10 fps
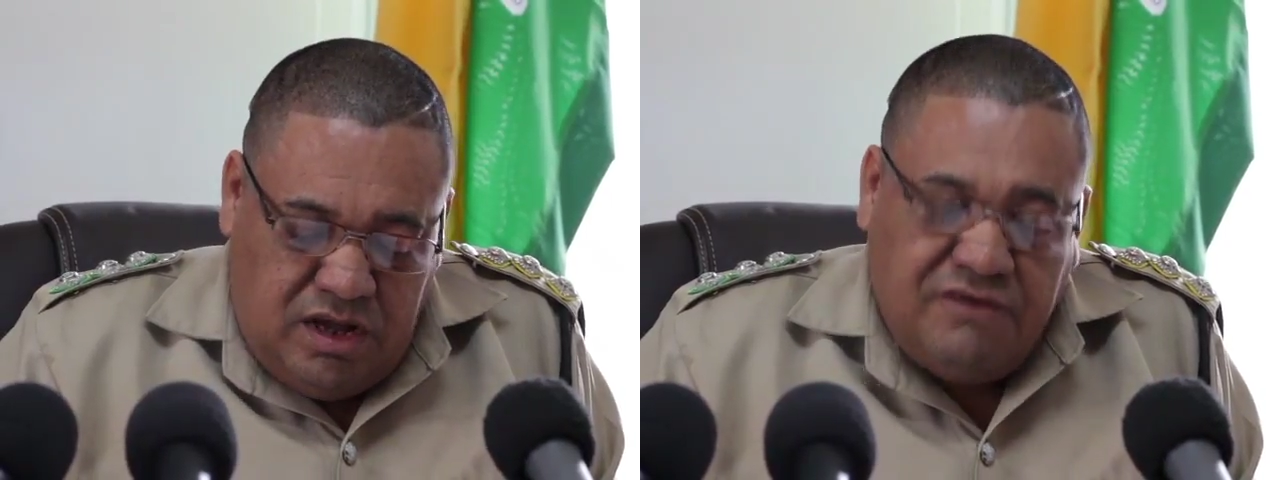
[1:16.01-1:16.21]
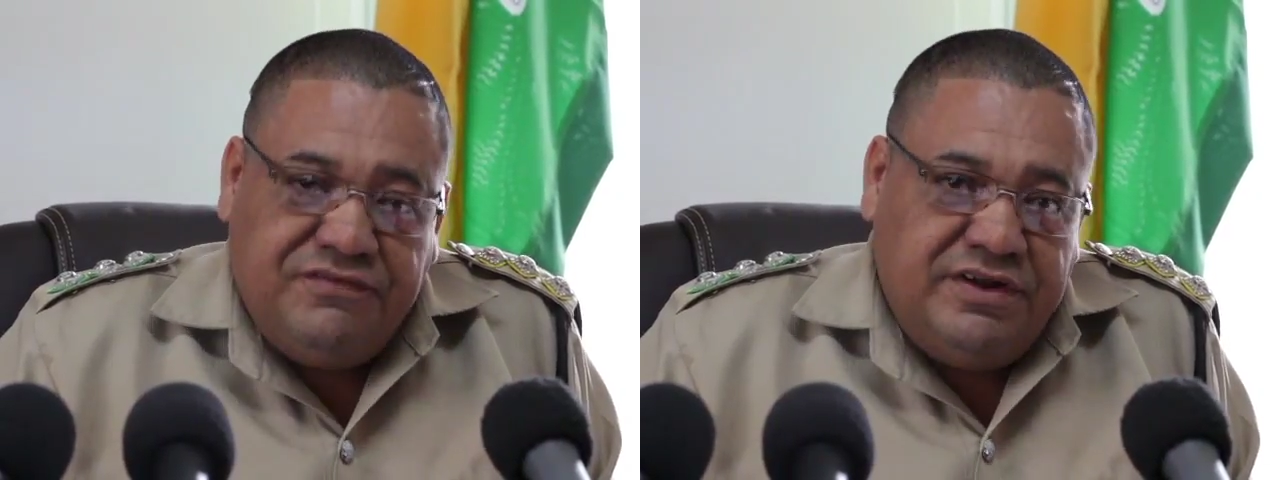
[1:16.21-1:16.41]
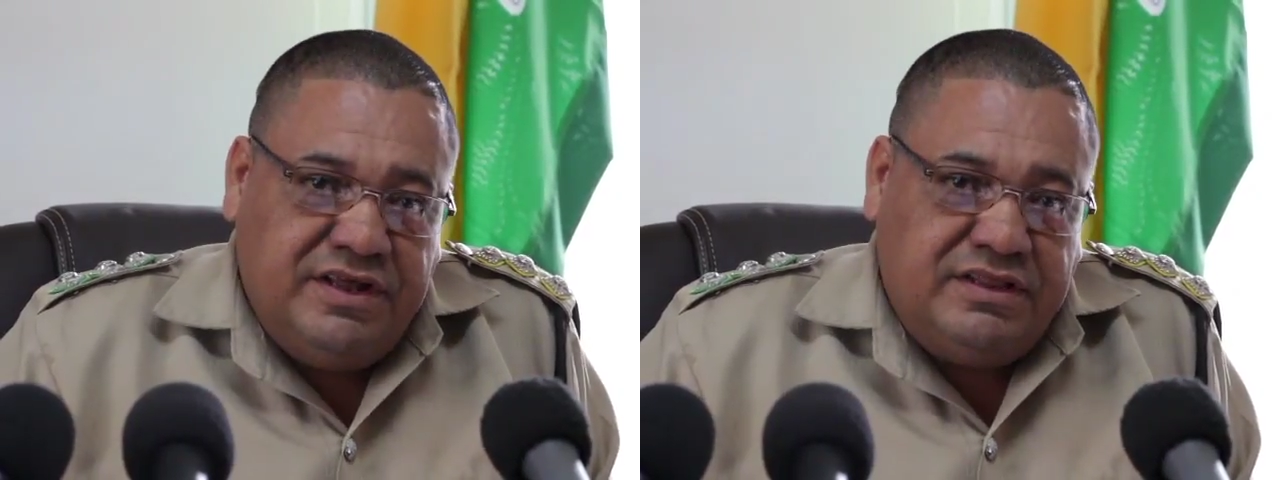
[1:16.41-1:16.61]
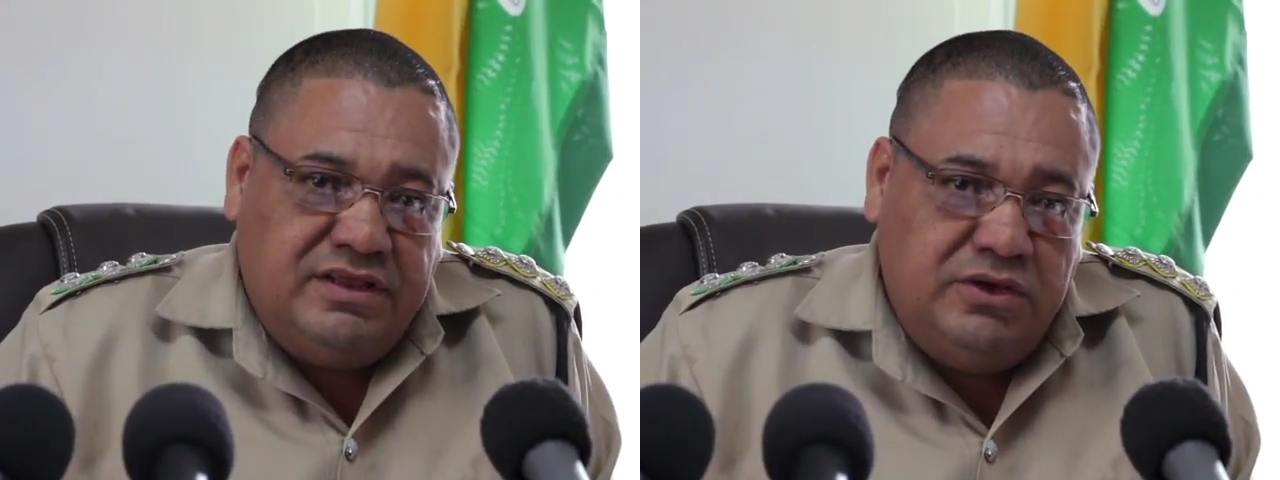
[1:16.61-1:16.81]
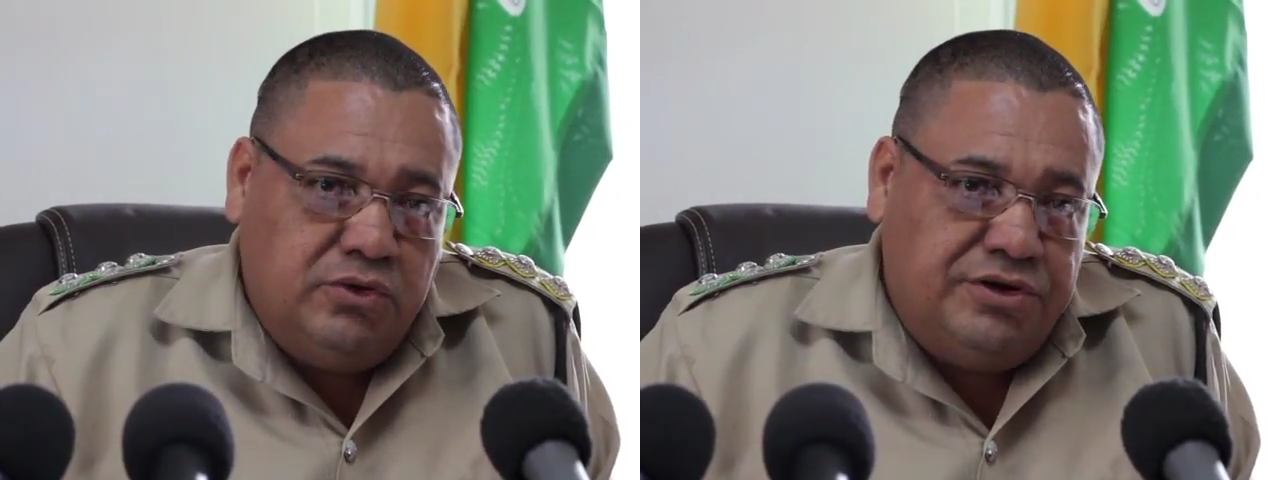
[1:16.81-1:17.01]
After that,
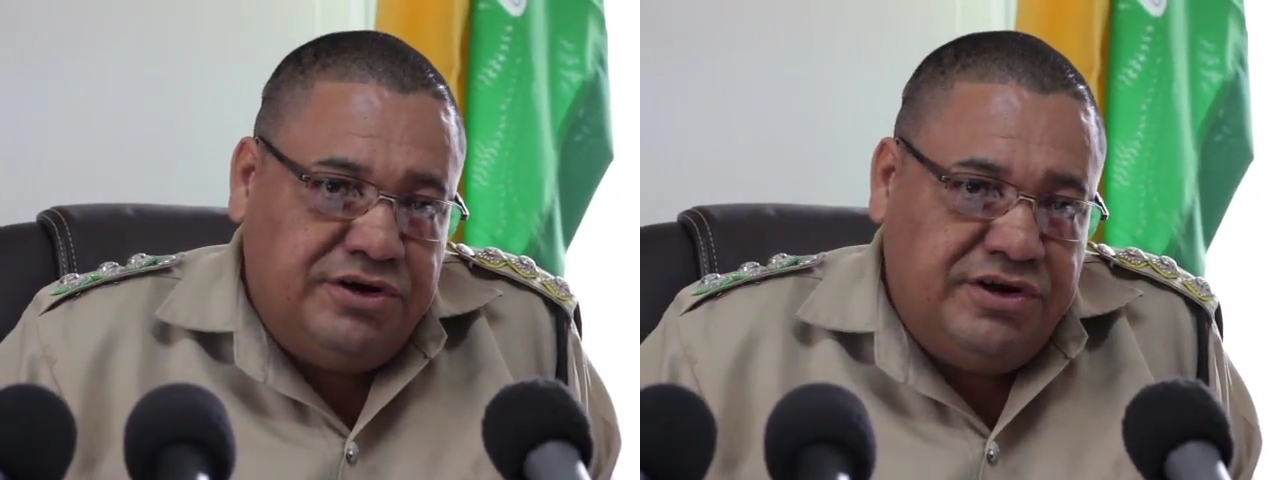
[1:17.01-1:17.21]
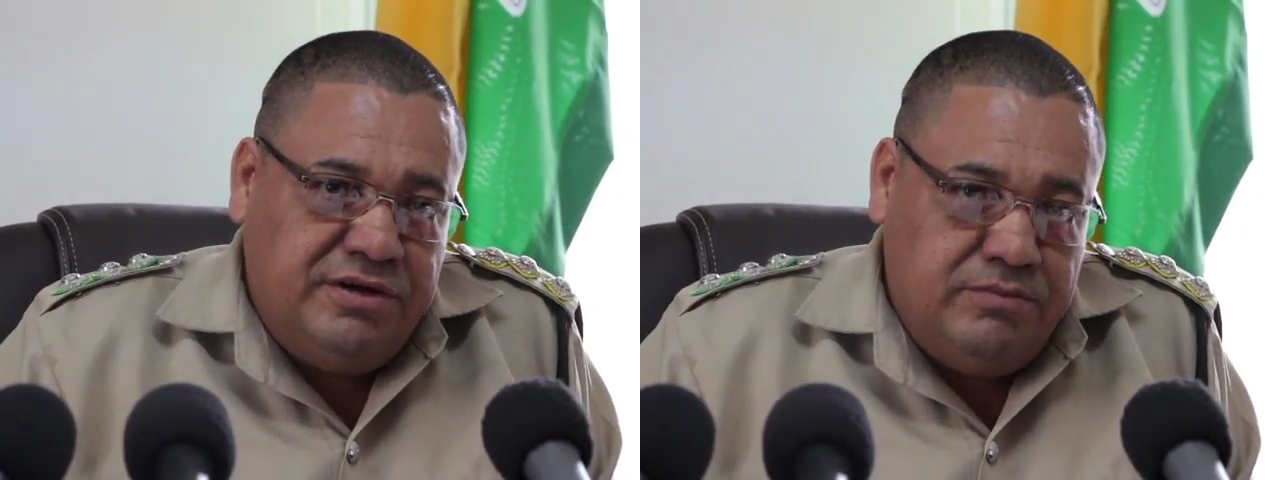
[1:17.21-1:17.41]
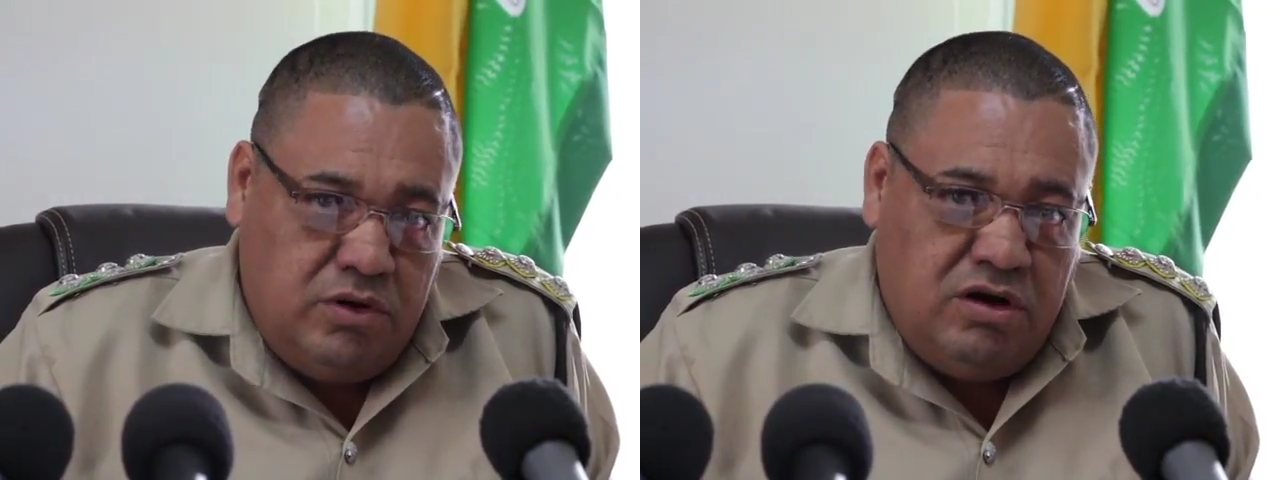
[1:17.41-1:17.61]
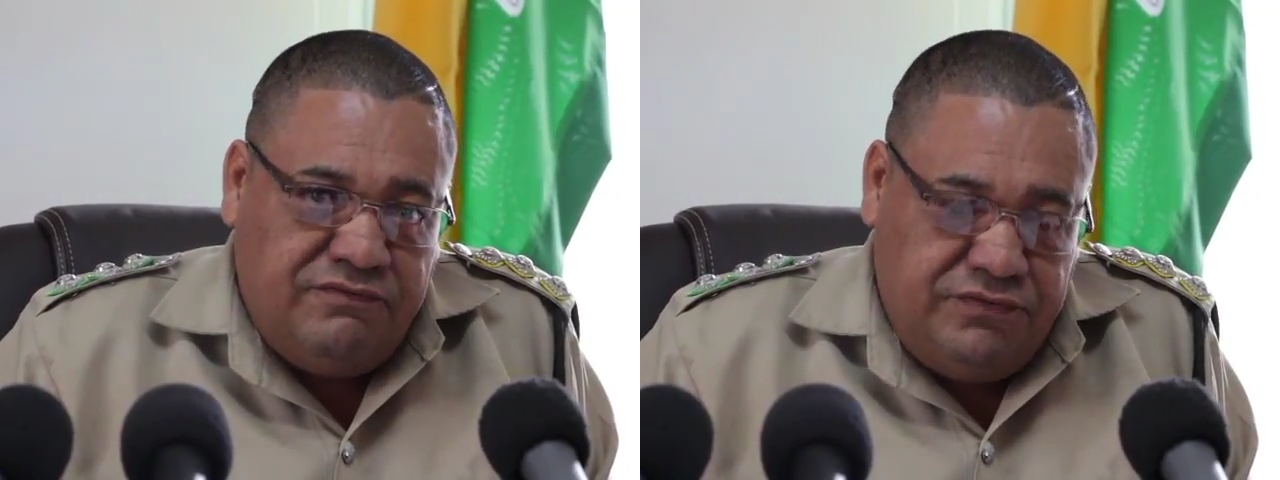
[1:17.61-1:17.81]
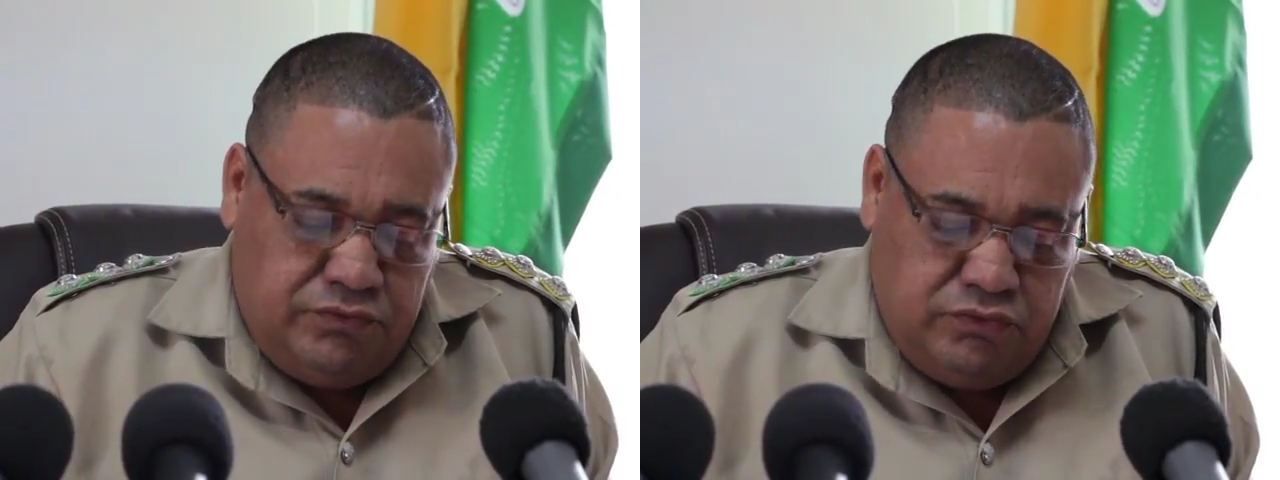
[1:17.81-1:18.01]
he ordered them
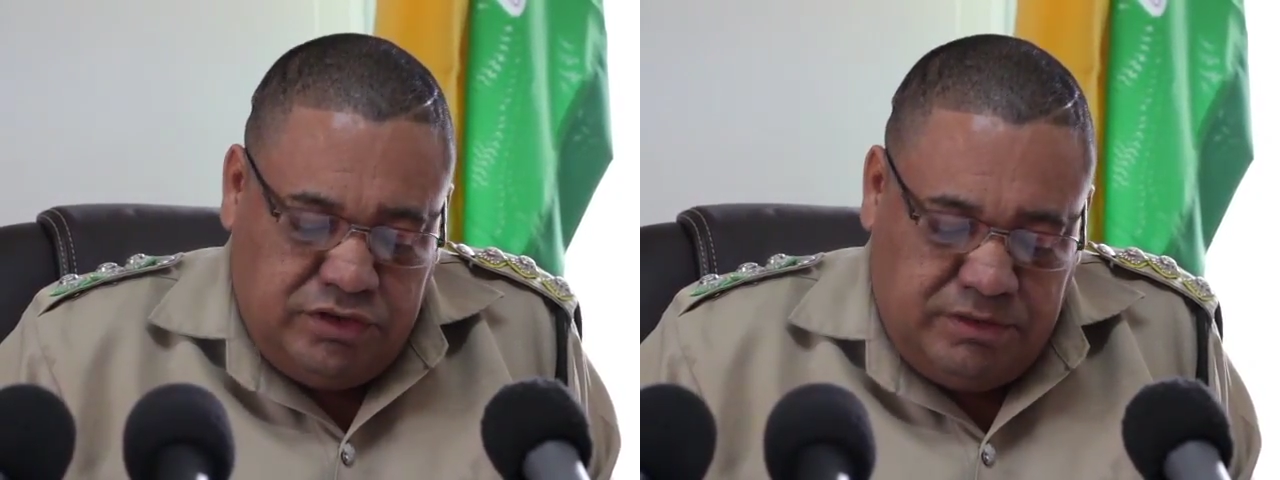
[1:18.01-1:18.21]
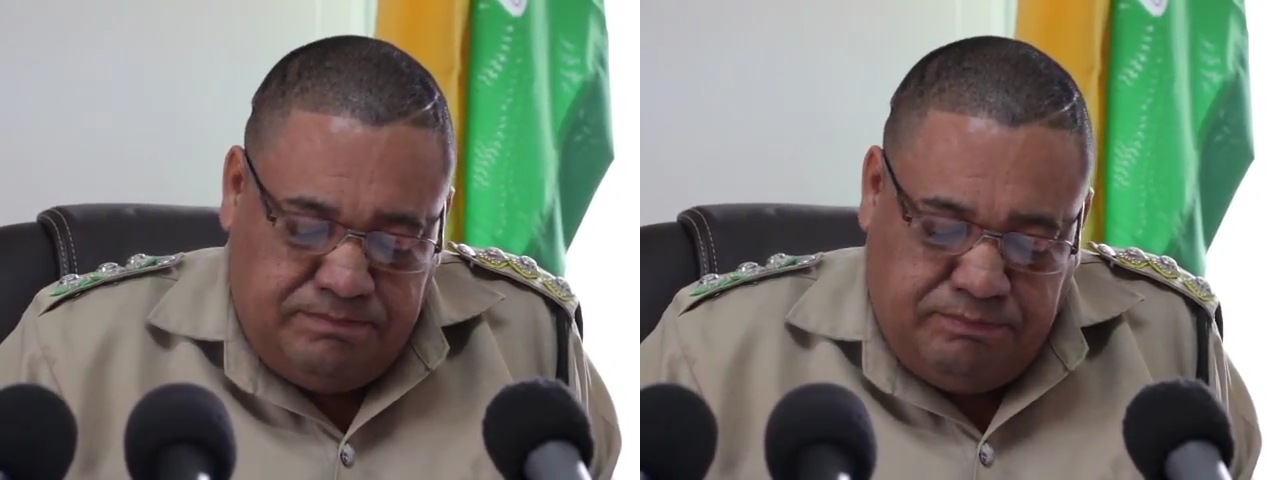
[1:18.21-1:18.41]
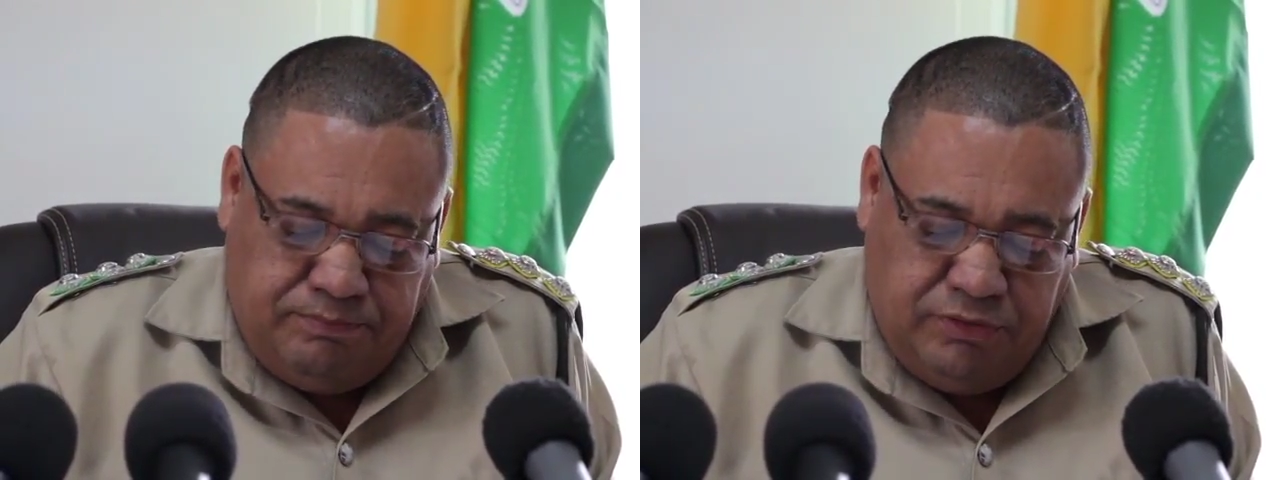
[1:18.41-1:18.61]
off the road and